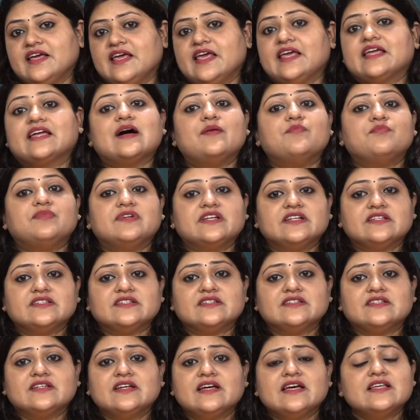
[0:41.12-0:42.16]
He
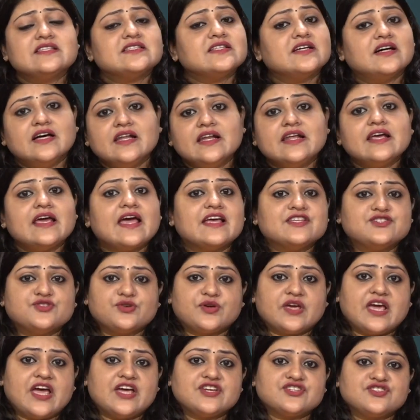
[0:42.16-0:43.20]
completed his early
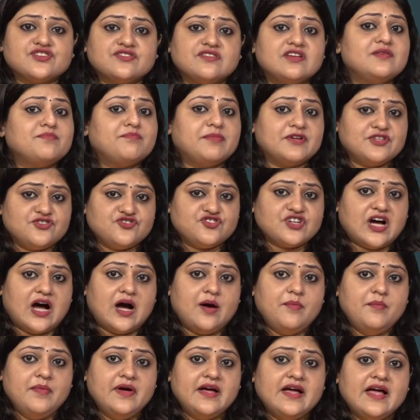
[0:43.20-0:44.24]
education in
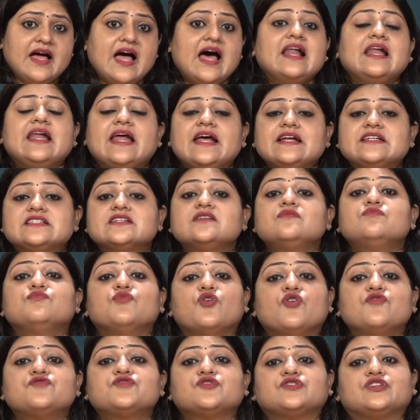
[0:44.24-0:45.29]
Punjab and later
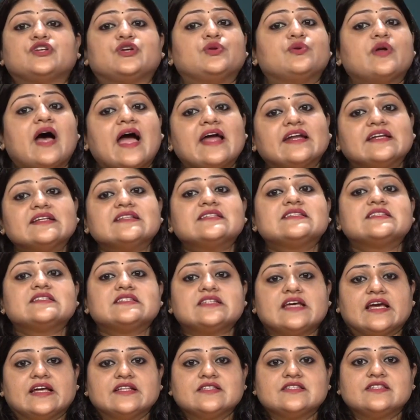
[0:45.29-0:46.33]
moved to the United
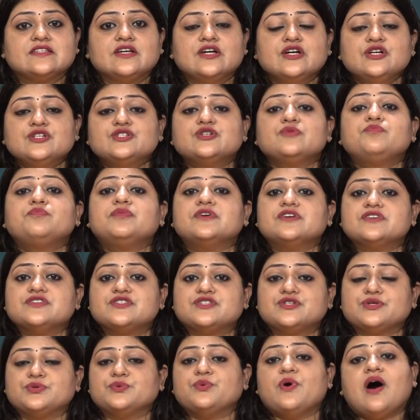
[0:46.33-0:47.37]
States to
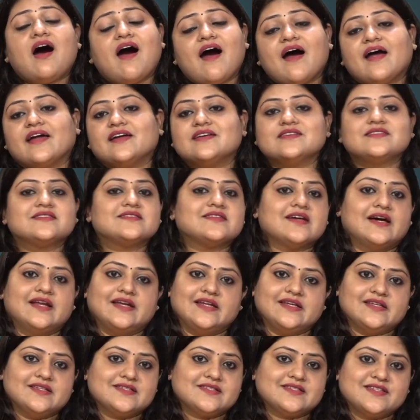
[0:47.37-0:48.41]
pursue higher
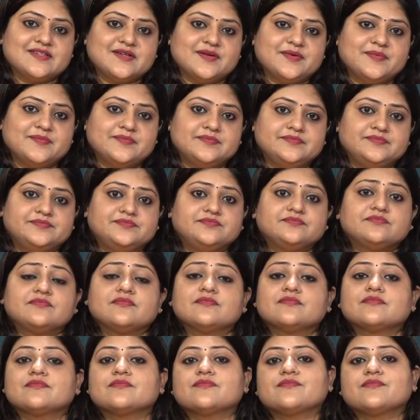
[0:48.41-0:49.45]
studies.
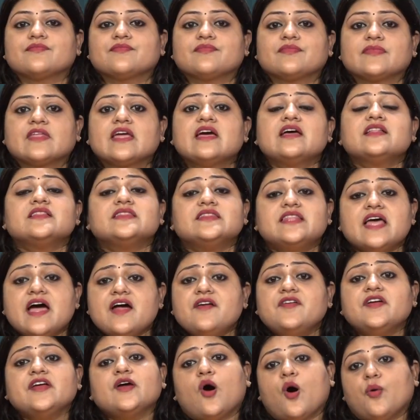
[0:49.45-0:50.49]

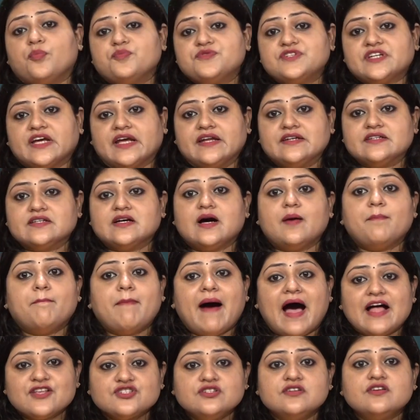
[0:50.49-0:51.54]
There he obtained a
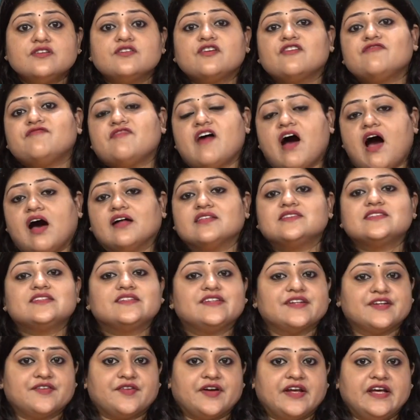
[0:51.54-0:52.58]
Bachelor of Arts
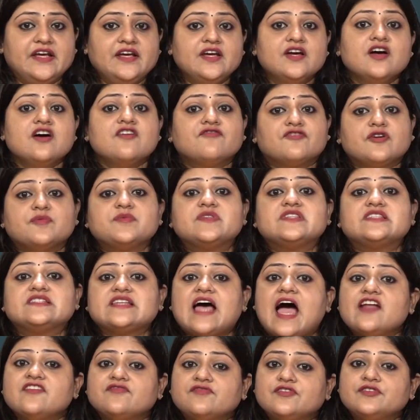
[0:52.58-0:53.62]
degree from
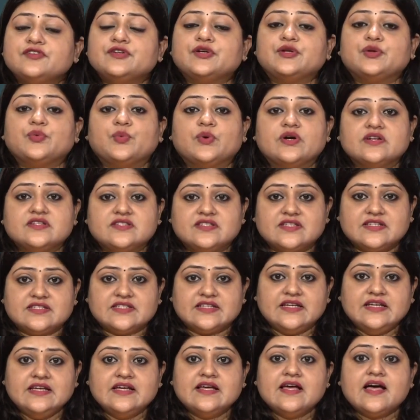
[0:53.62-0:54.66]
Stanford
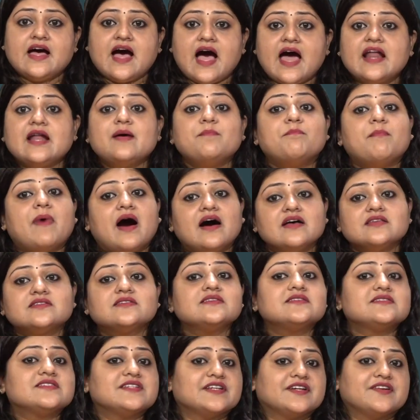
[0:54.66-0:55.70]
University and a
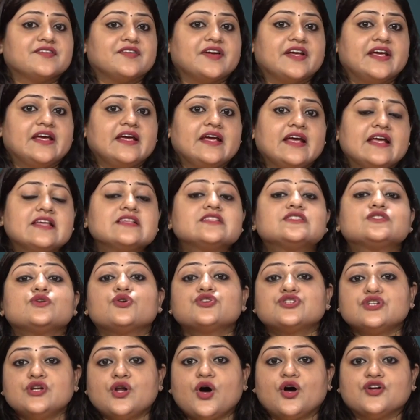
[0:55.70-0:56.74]
Master's degree in
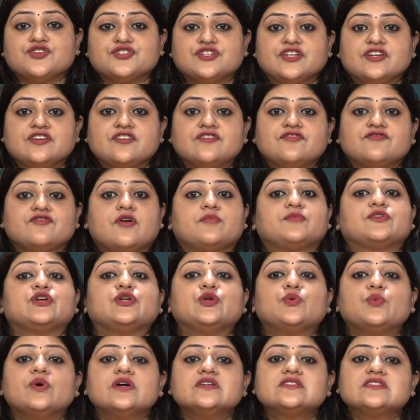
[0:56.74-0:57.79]
Sociology from the
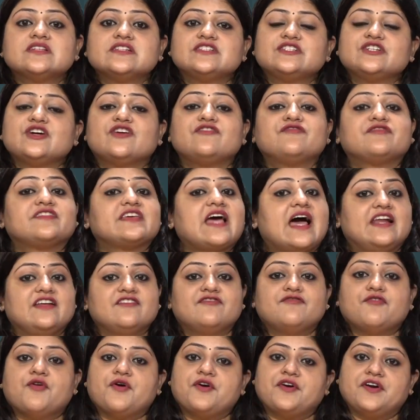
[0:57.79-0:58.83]
University of
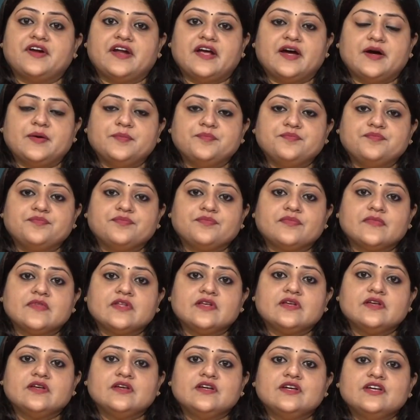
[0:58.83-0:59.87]
California.
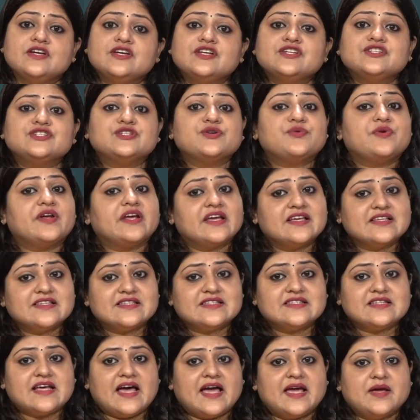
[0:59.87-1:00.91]
During
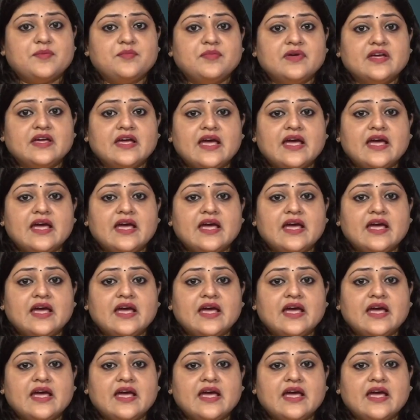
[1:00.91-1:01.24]
his time